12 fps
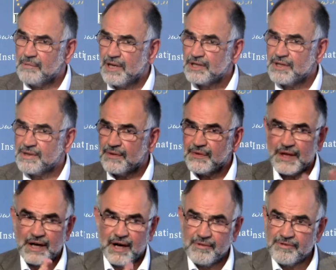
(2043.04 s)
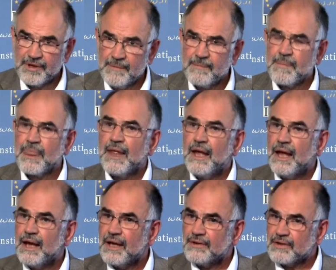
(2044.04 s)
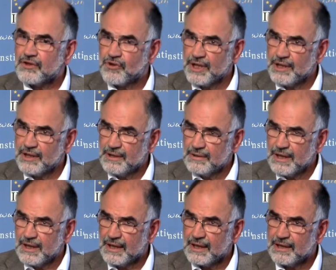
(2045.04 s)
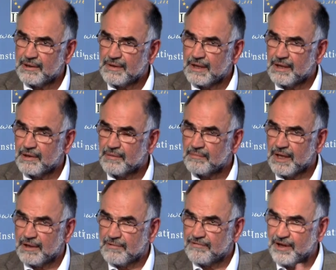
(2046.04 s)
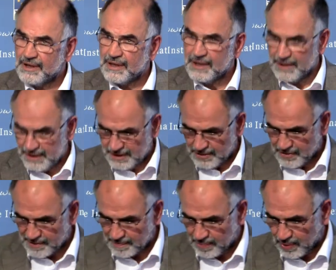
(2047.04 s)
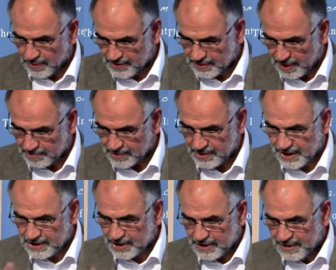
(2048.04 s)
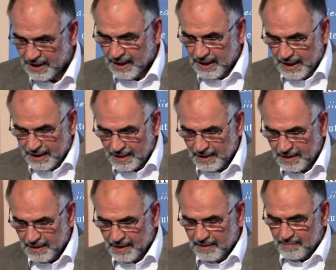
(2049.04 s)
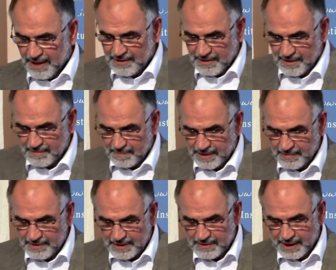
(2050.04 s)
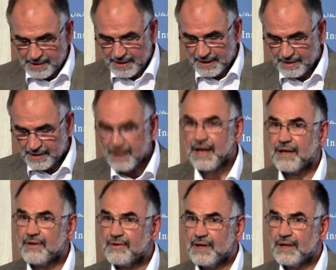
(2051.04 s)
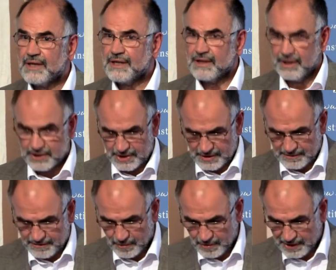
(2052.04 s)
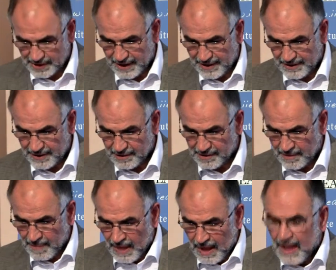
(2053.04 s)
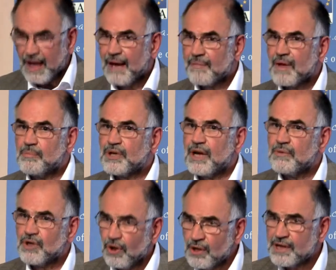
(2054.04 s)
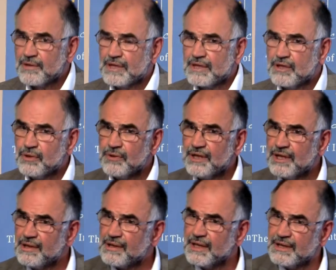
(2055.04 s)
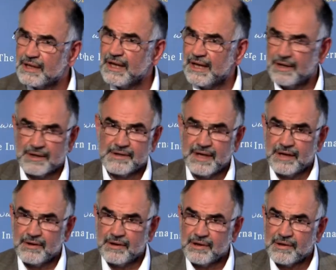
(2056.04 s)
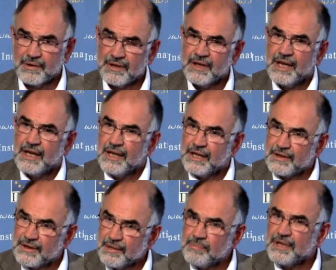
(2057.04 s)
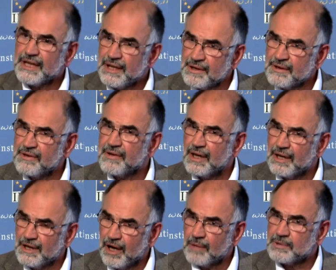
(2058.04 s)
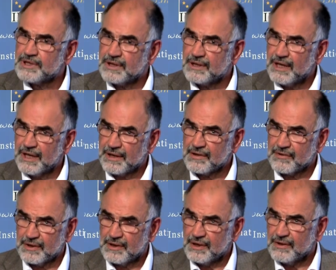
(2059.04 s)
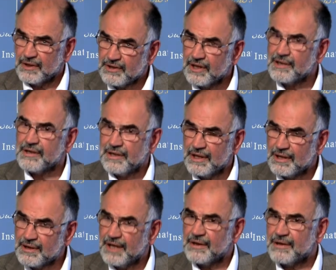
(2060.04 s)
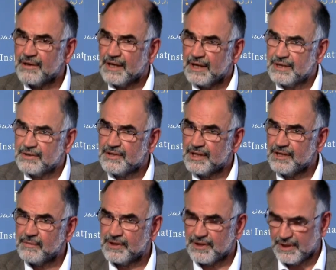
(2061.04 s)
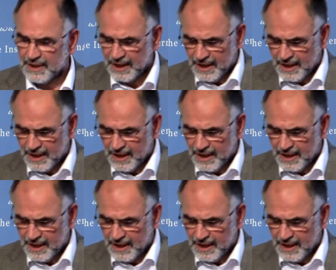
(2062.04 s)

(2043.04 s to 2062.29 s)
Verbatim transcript: measures, that they offer the three funding to support crop rotation, maintenance of permanent grasslands, and ecological focus areas. But I would also include these in the GAEC standards so that it simply isn't an optional extra, that it does, in a sense, deal with the